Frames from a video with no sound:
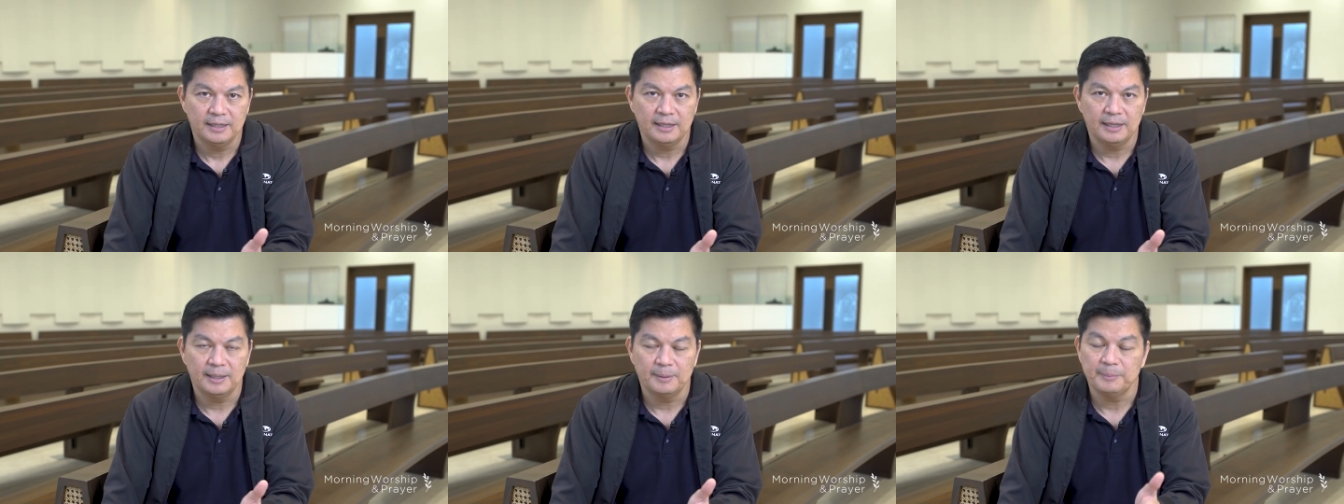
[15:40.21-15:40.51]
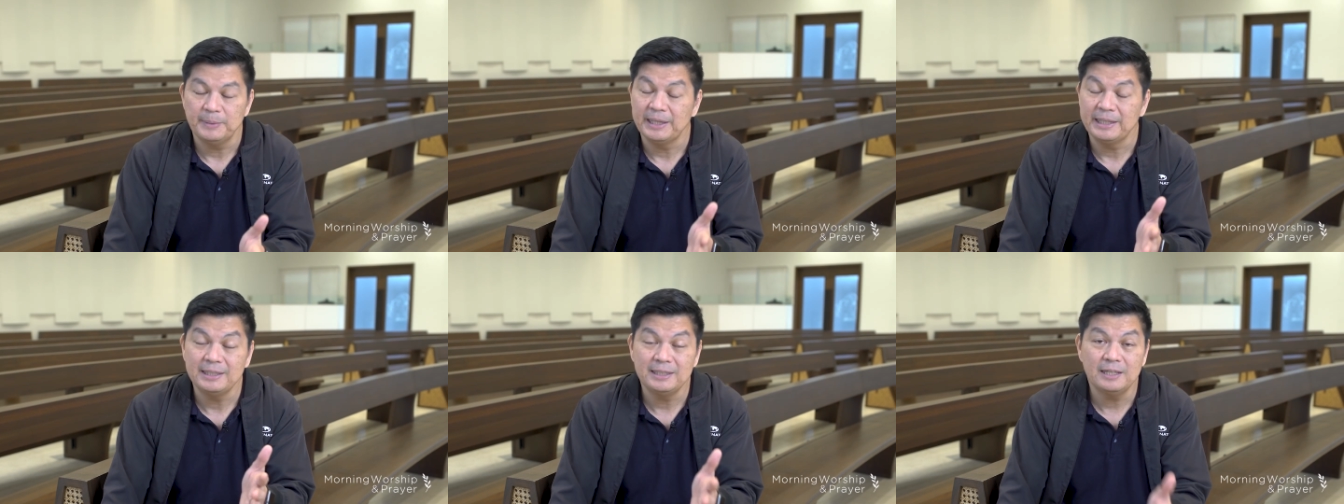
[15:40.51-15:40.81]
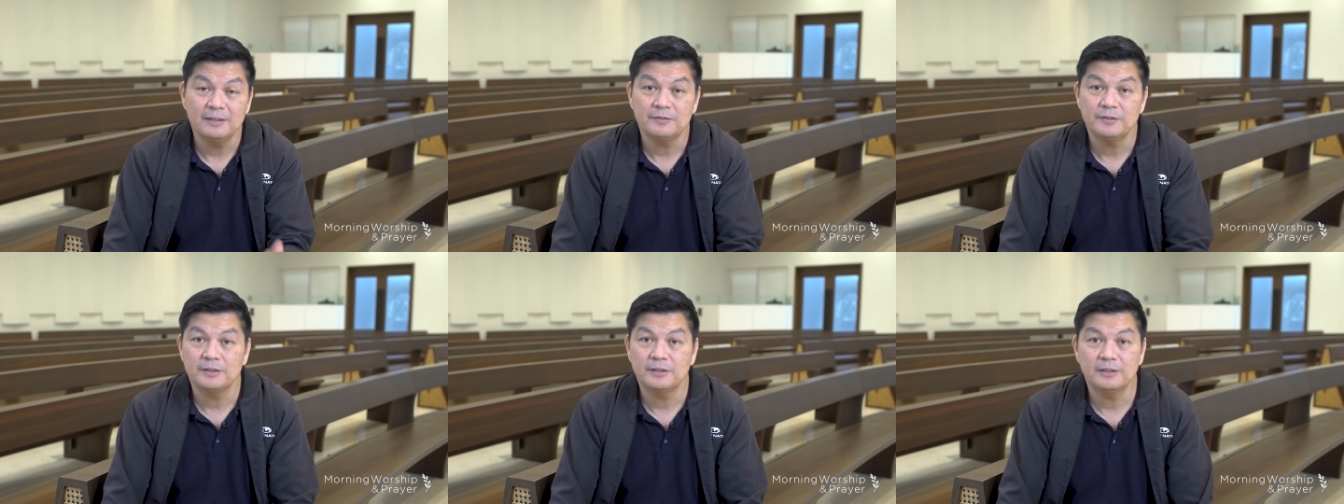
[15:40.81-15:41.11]
Um, and he
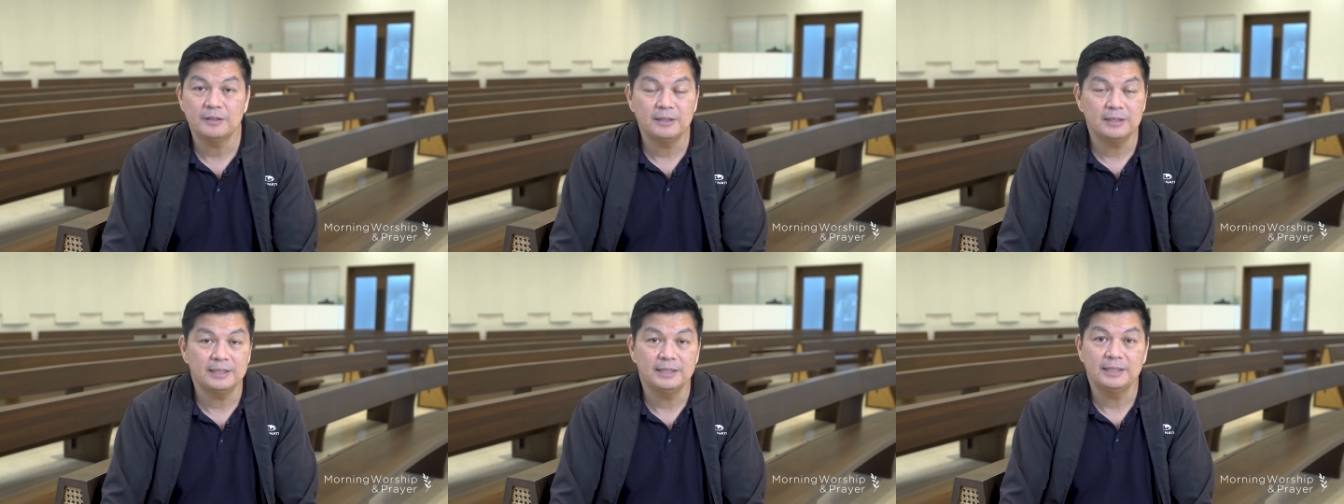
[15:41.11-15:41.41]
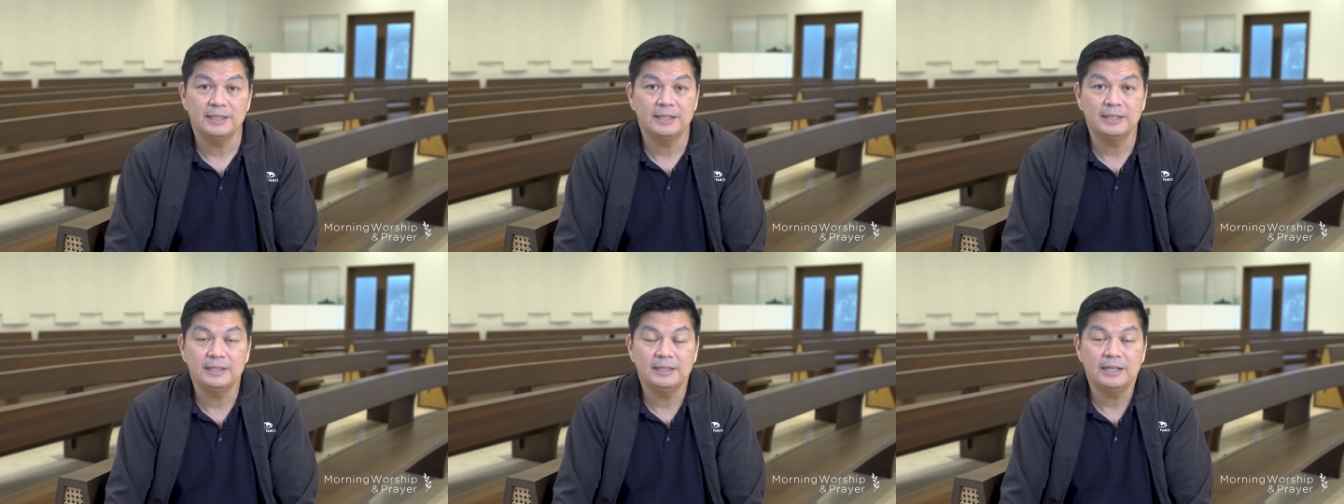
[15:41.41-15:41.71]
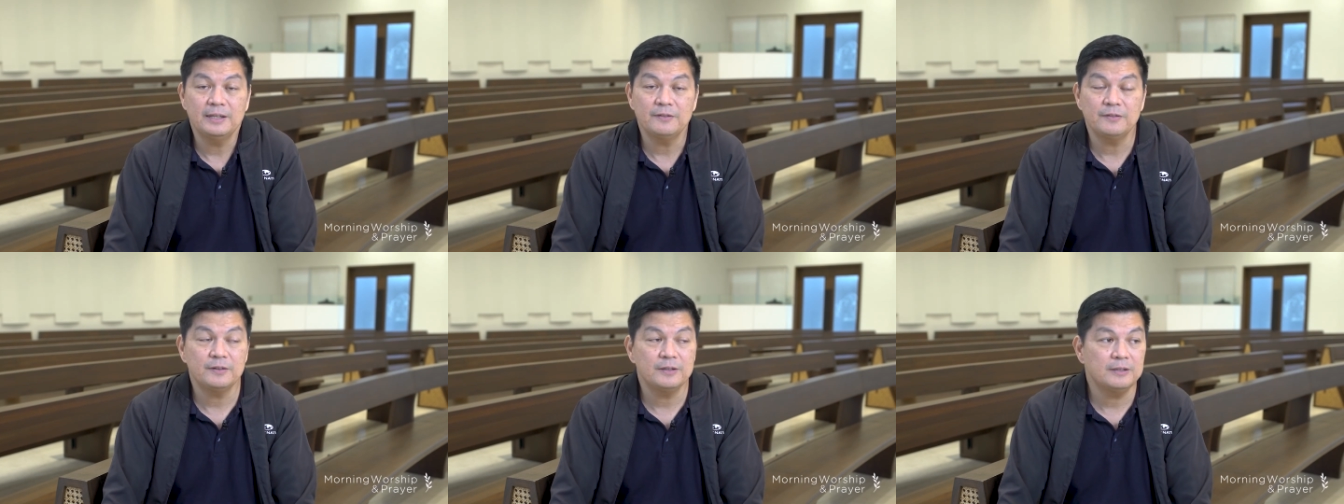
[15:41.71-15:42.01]
never, he, he
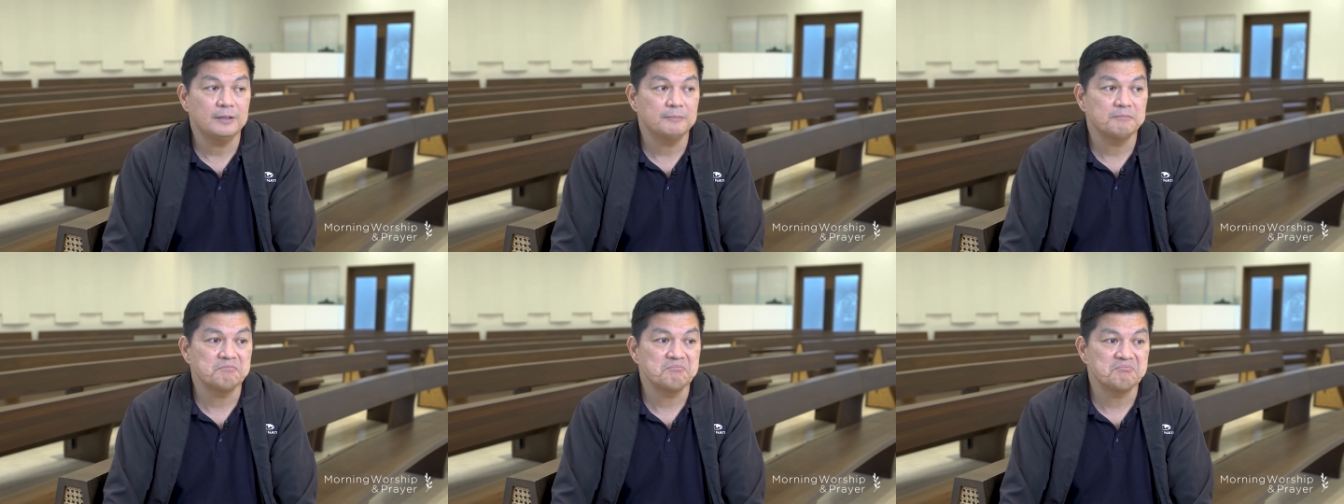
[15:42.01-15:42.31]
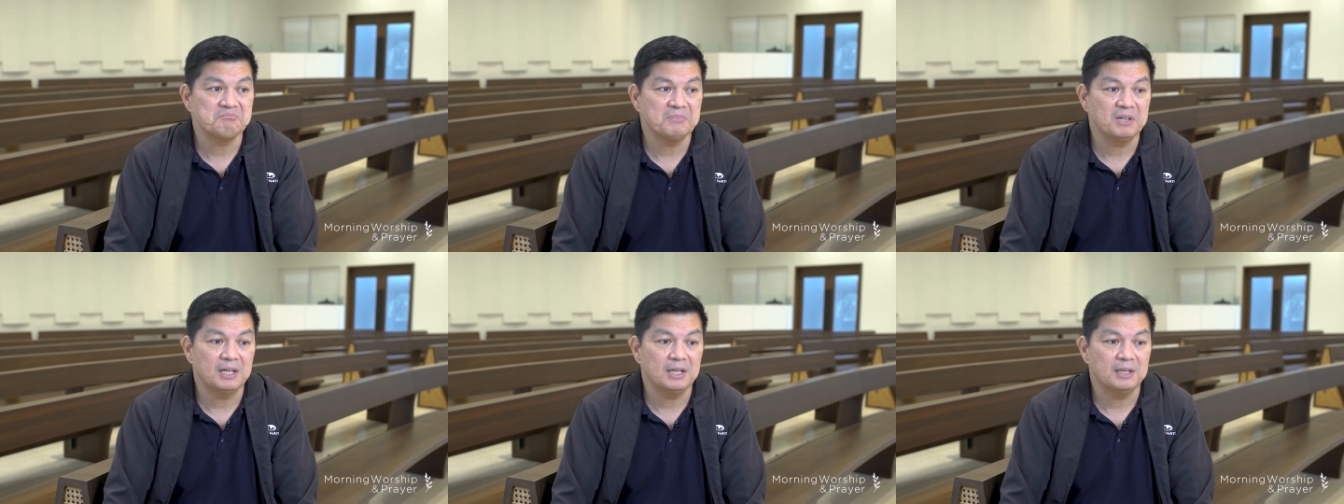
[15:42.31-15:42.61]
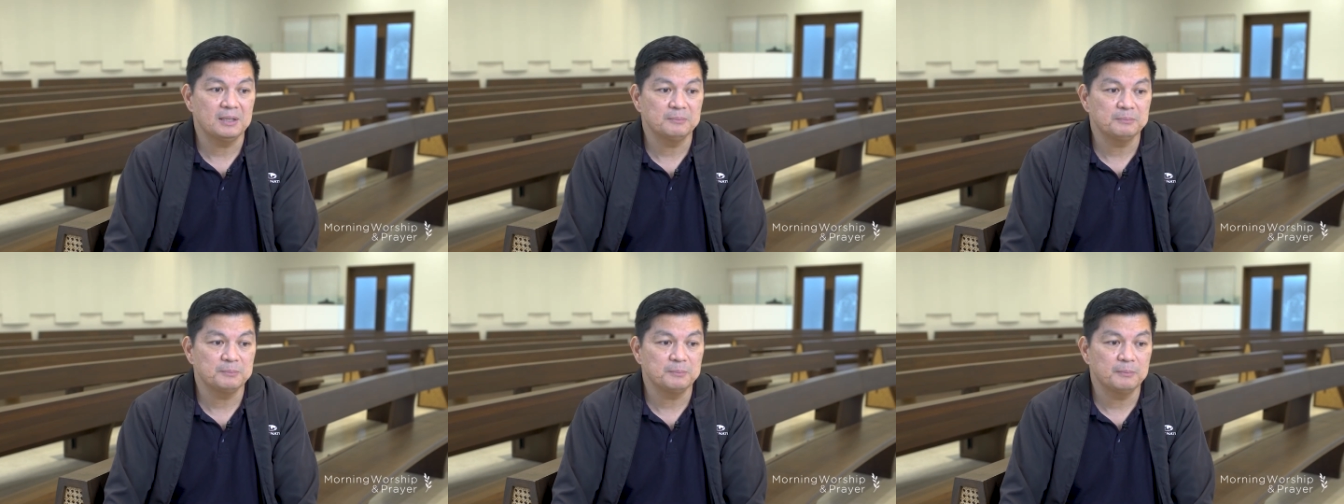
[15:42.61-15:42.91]
never
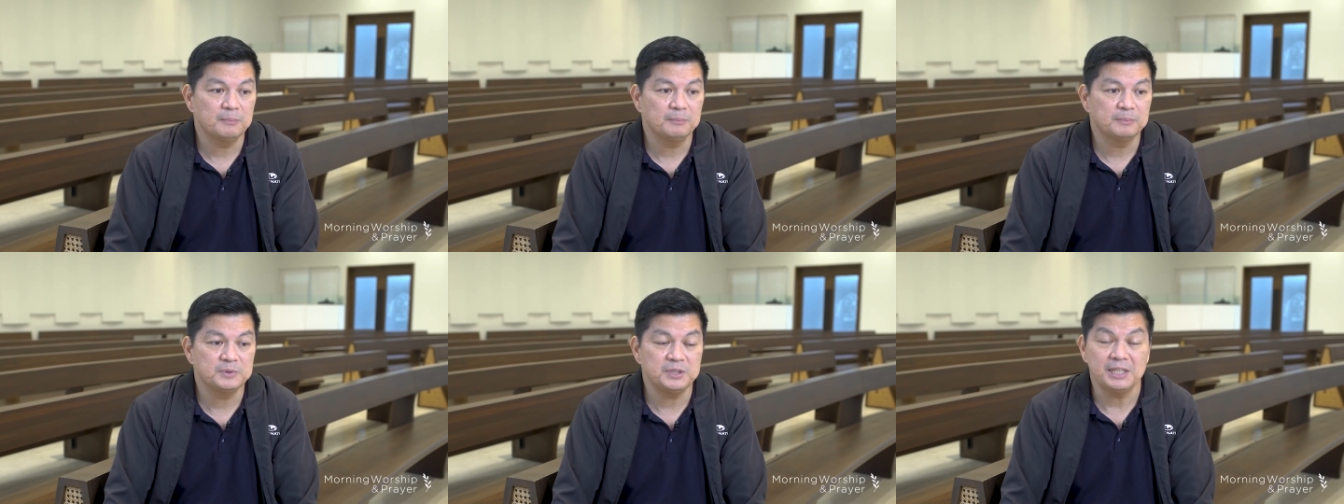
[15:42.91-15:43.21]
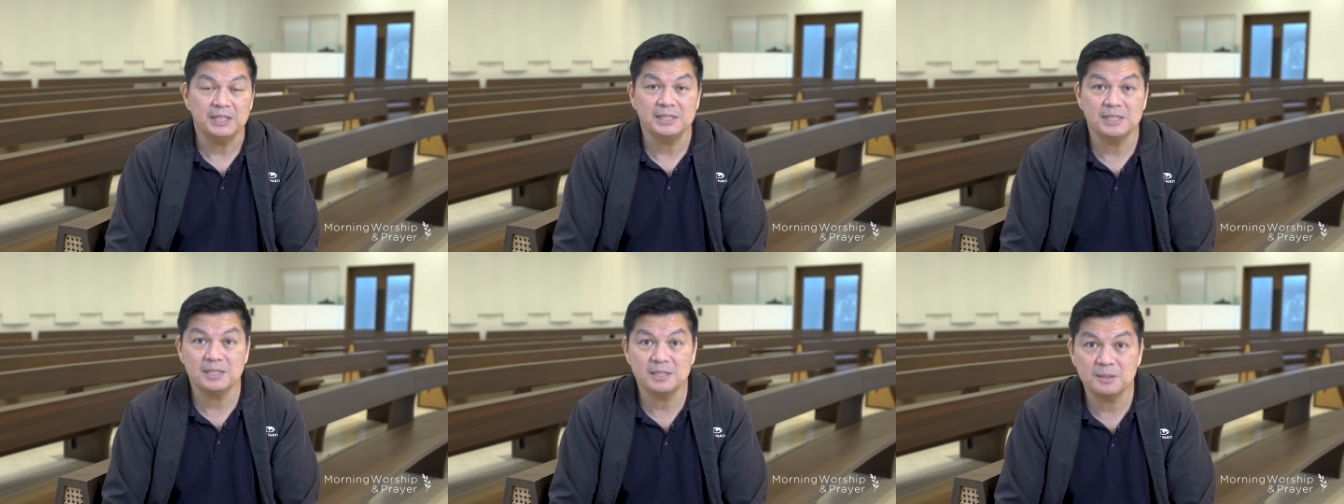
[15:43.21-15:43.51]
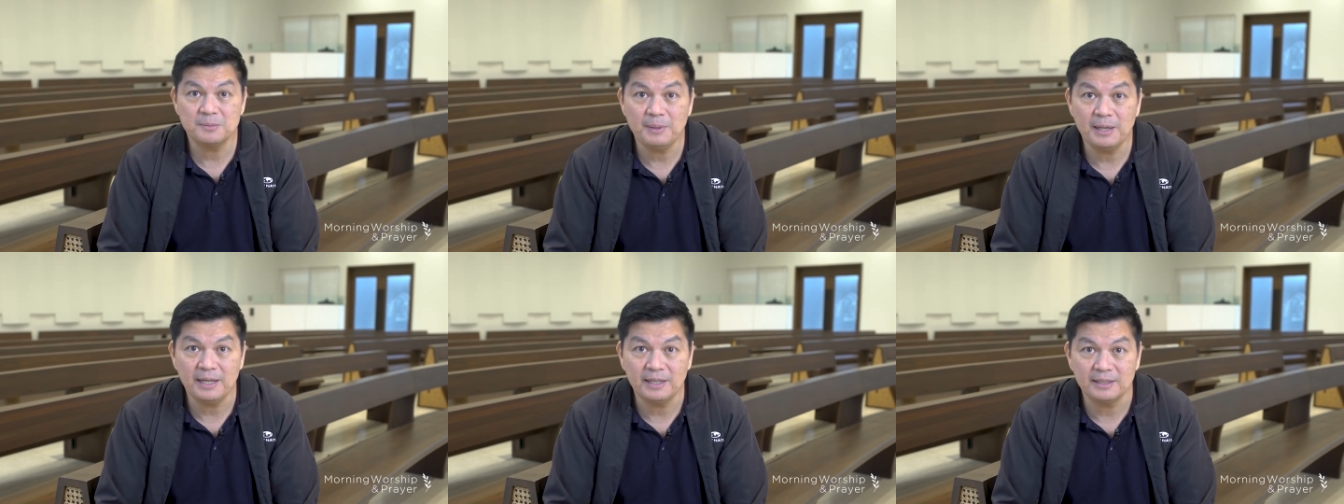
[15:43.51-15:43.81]
uh, changes
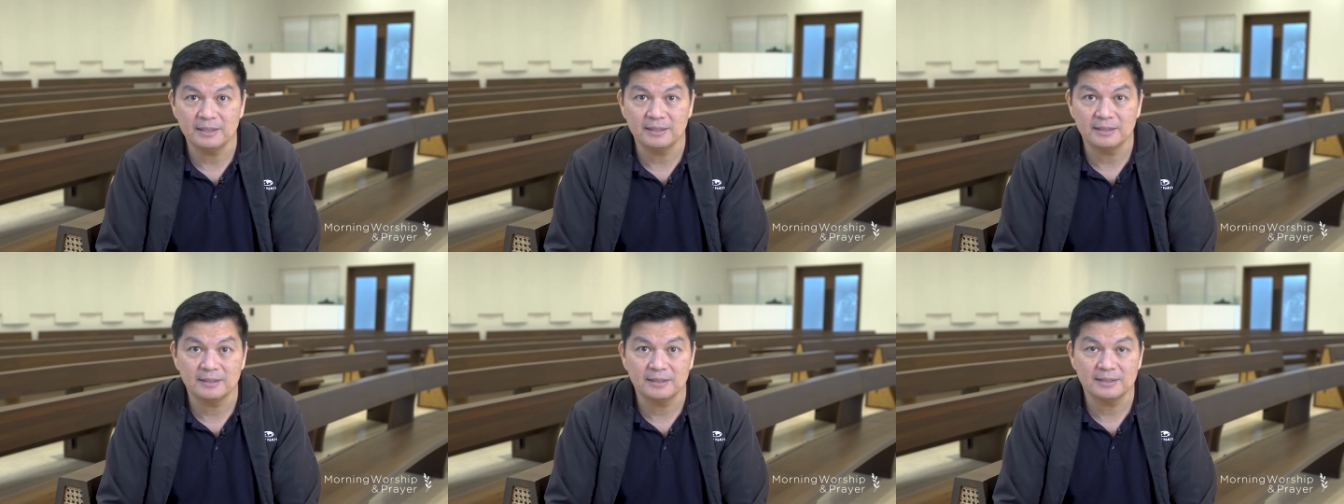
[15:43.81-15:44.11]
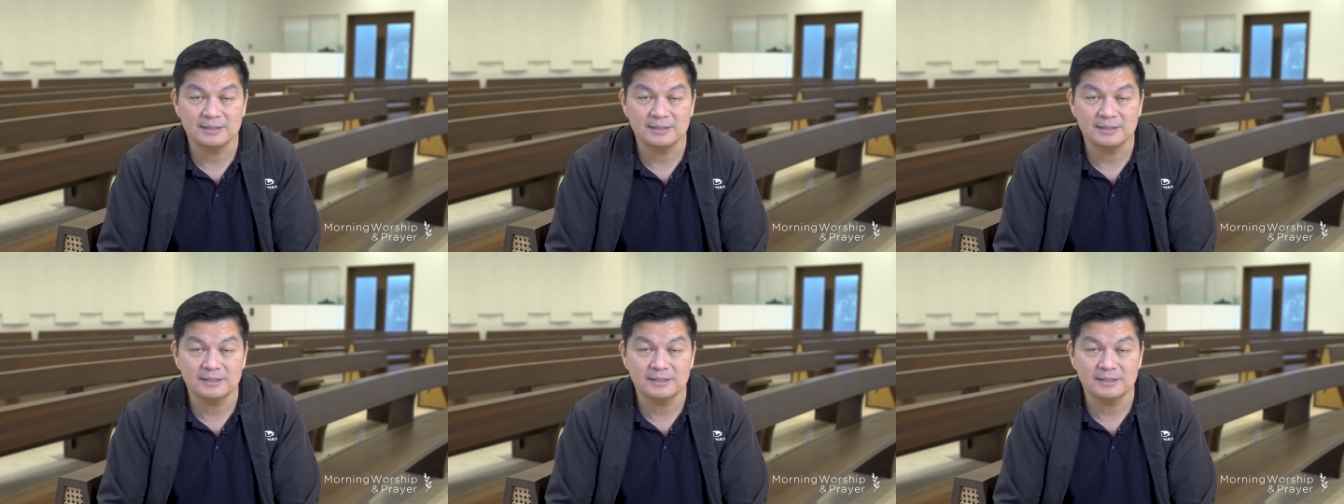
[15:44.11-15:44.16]
his mind.